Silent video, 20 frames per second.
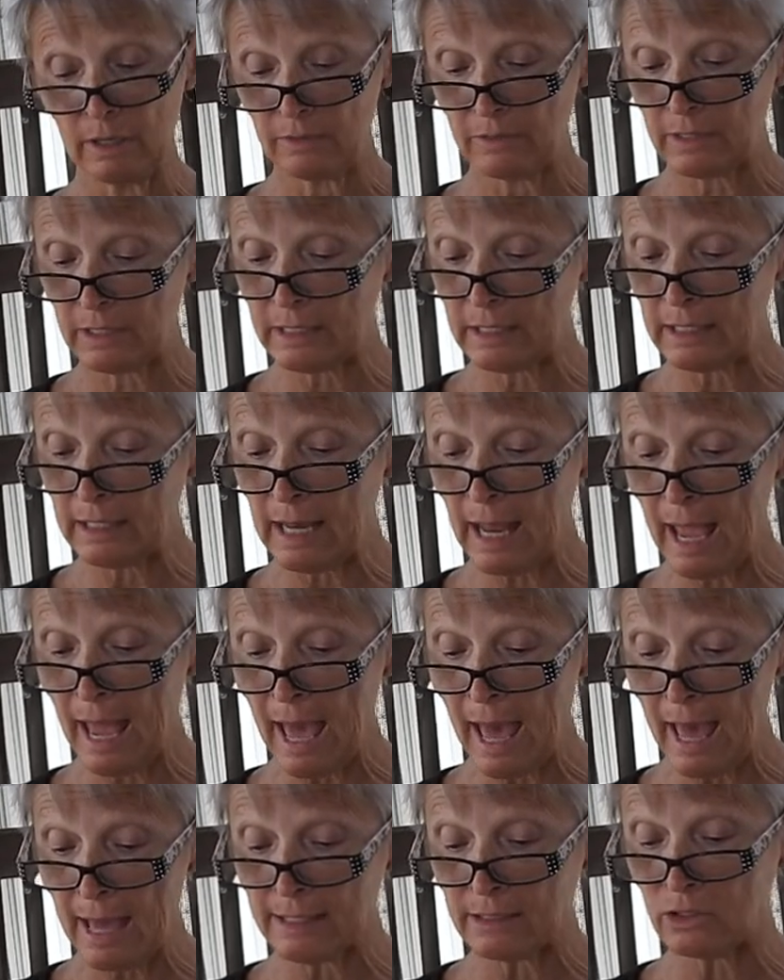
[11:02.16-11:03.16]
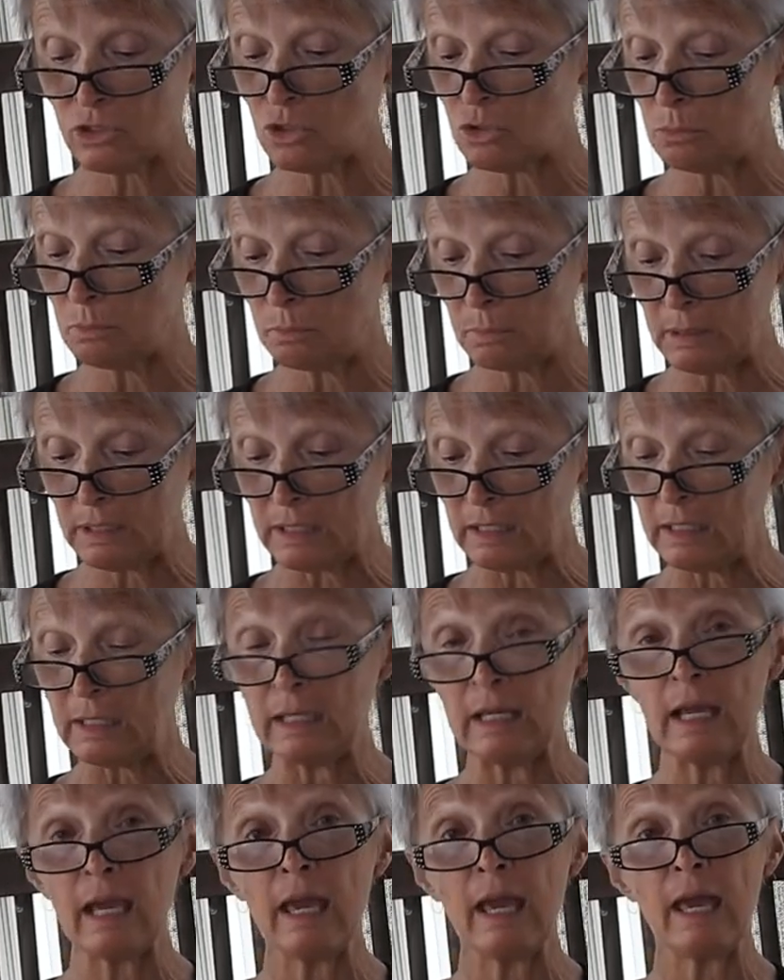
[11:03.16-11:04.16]
that it had to
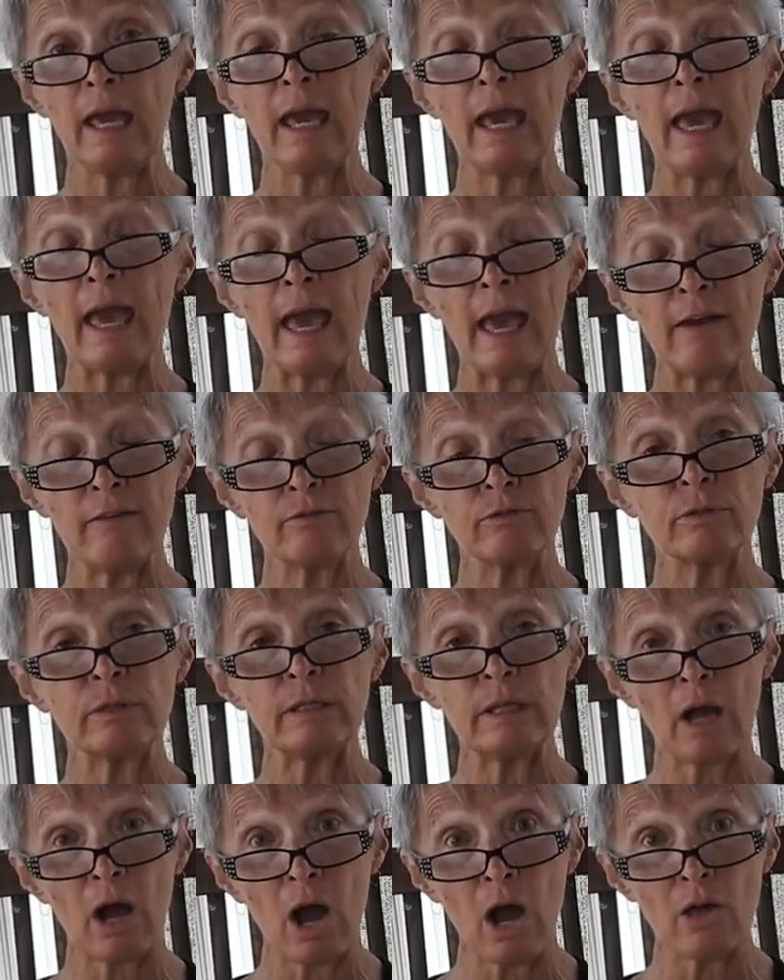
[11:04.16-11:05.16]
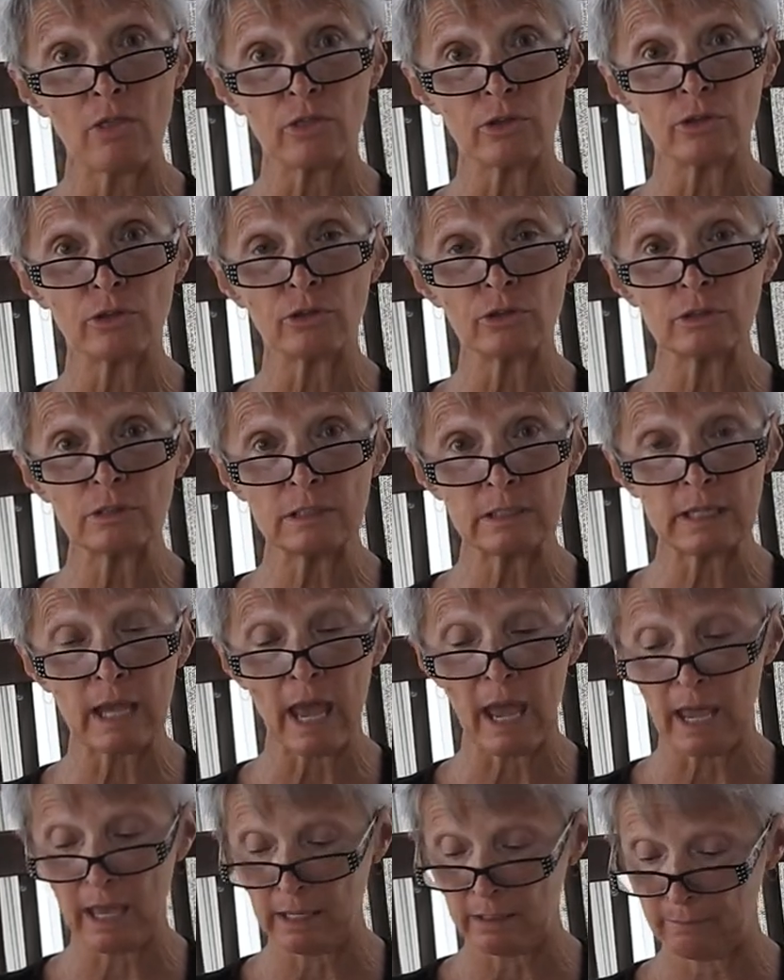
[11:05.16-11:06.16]
be every other
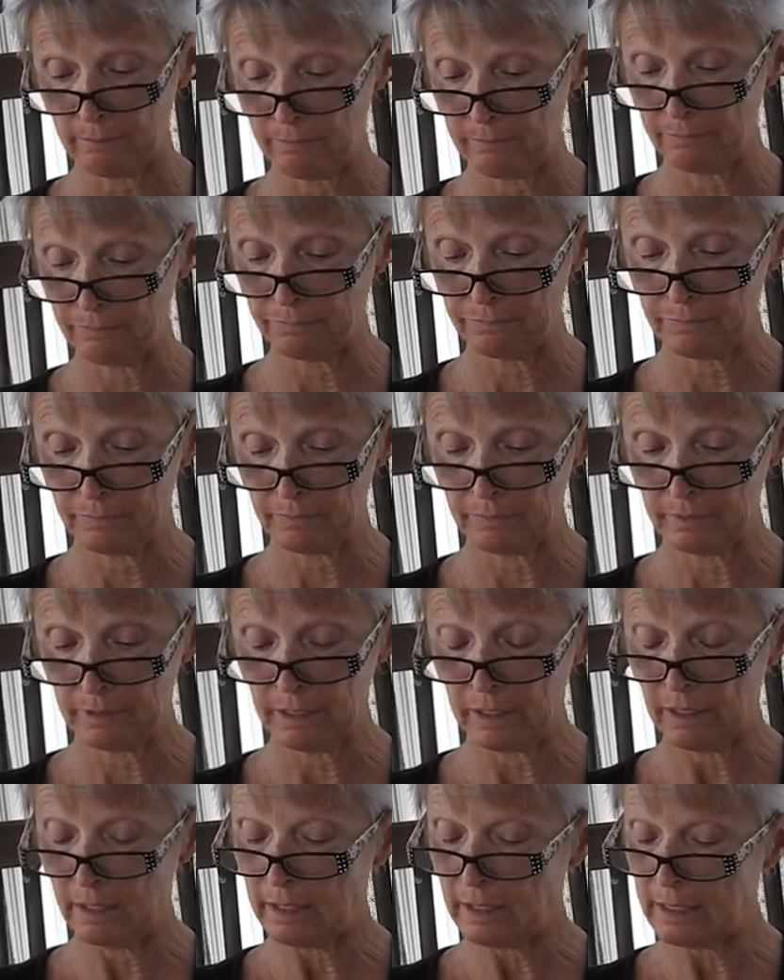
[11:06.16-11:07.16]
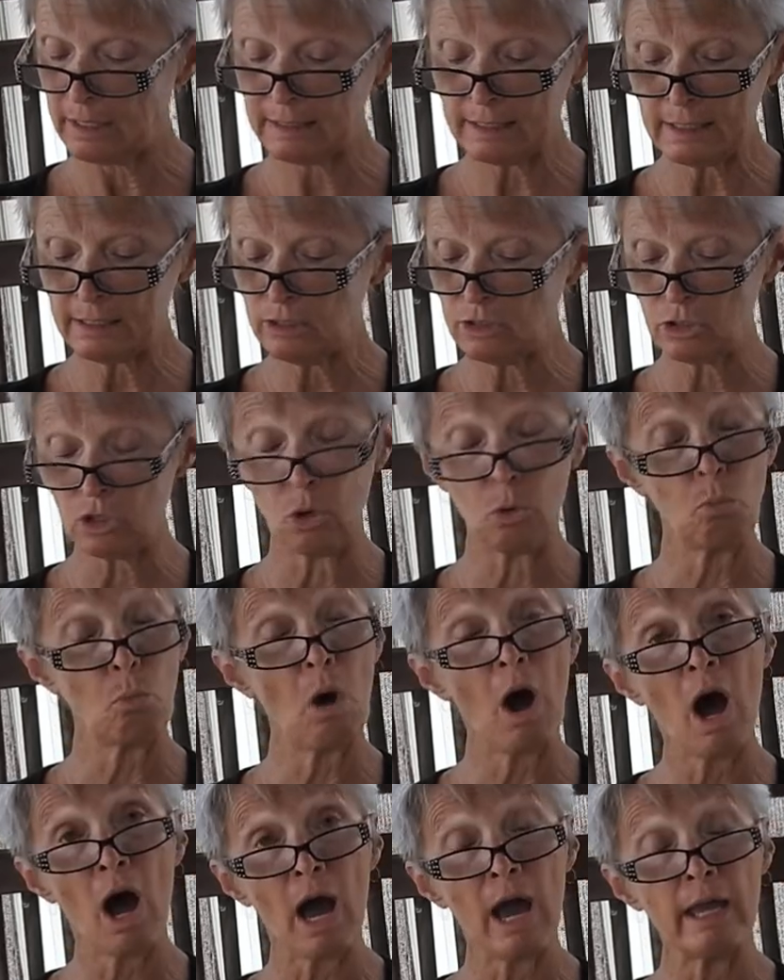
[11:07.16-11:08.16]
day. He didn't know
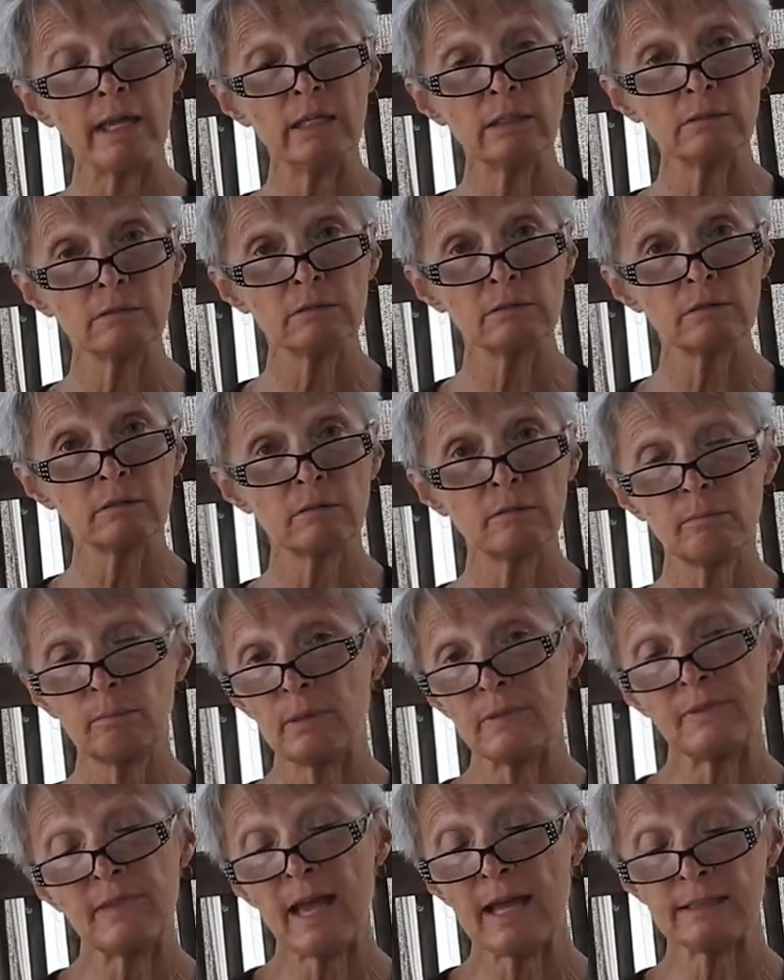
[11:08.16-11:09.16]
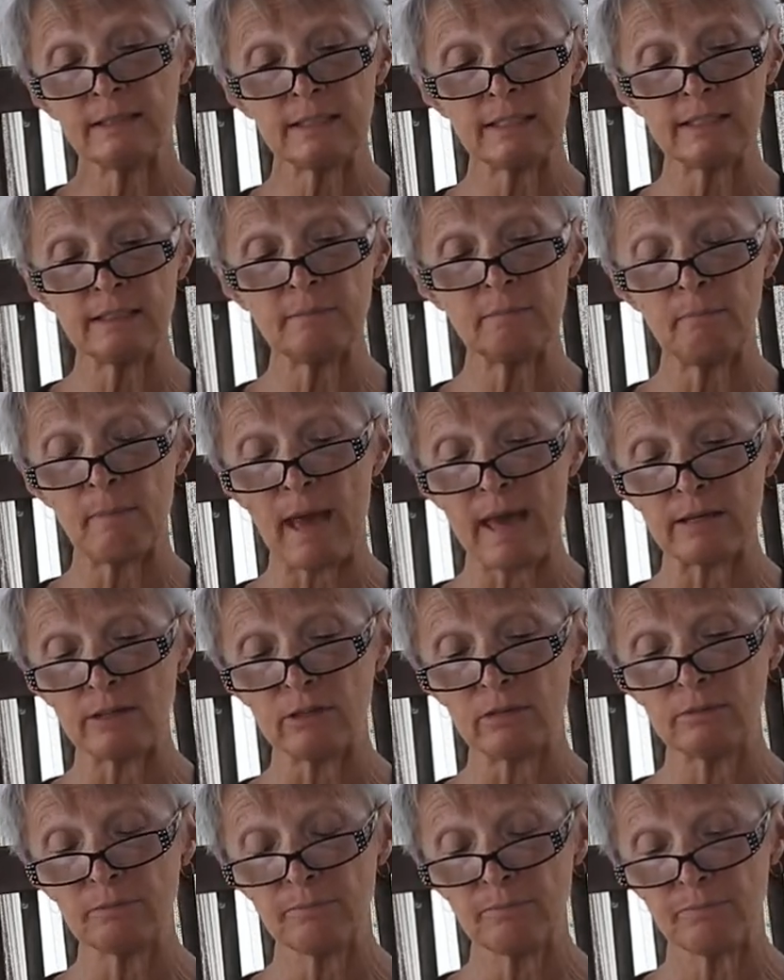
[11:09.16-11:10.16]
why, but that didn't
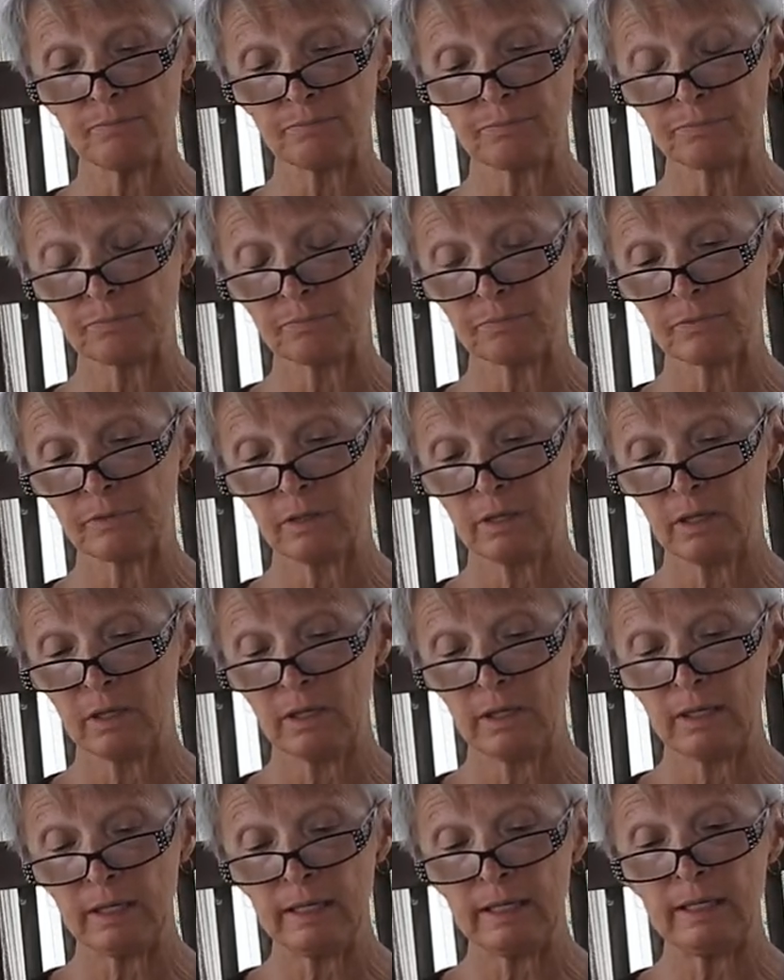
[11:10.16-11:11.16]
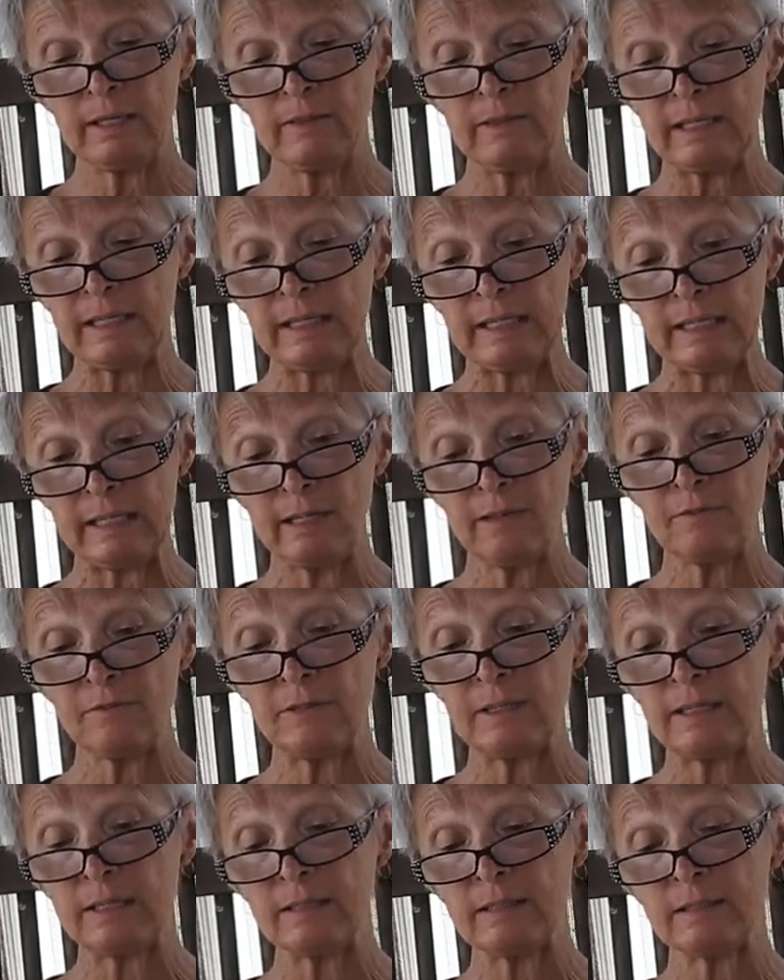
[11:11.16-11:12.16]
matter. In the
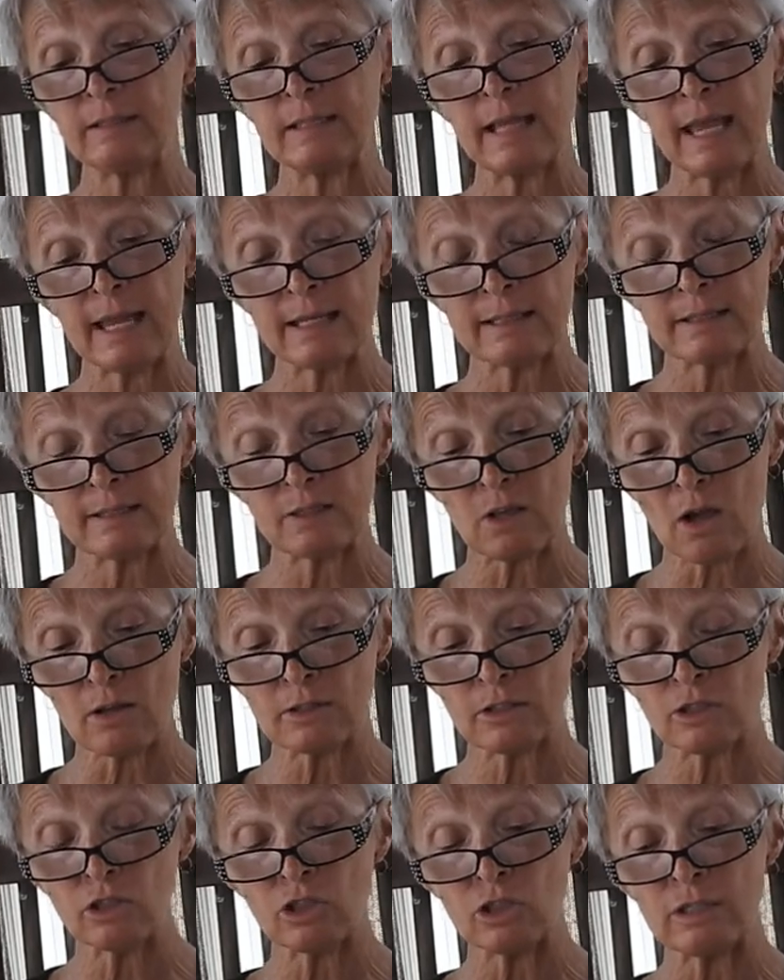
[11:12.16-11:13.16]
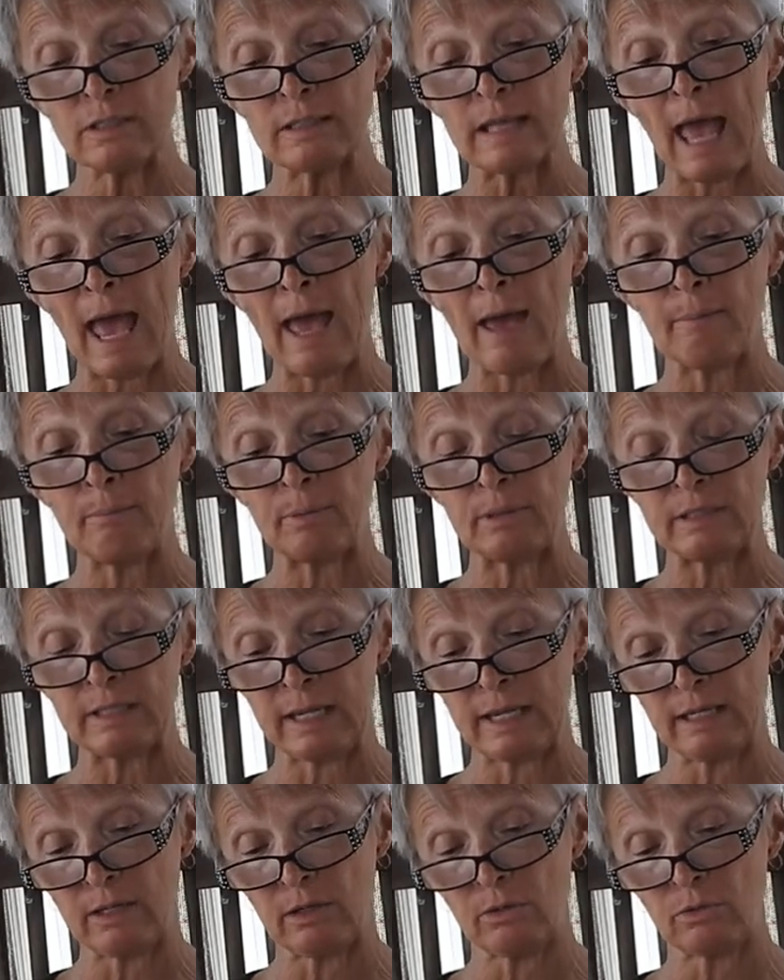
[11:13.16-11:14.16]
evenings, they had sausages and
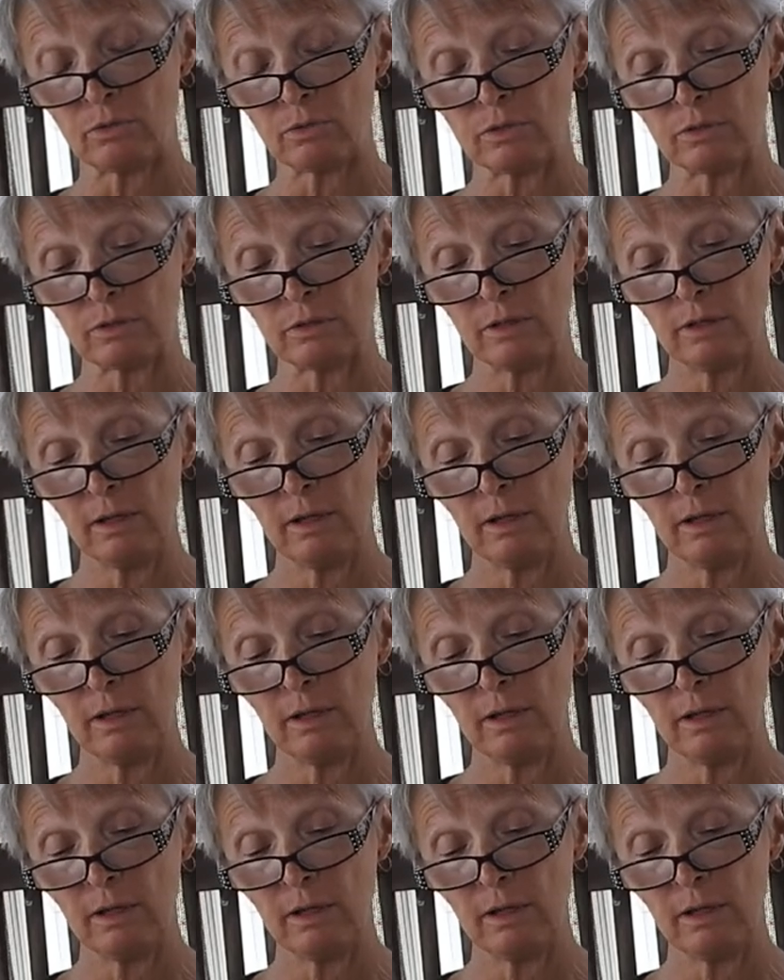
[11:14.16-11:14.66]
potatoes.